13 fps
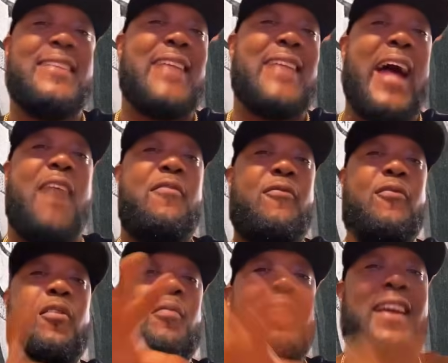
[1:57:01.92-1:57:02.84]
is not
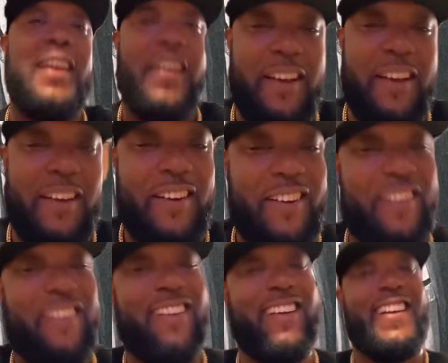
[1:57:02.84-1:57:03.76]
from
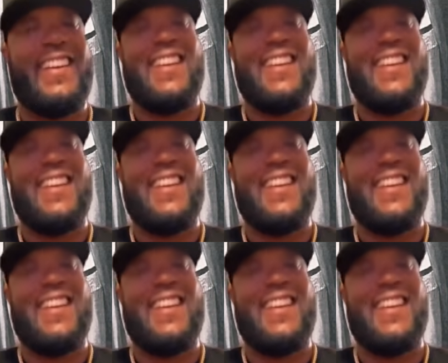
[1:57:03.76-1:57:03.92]
here.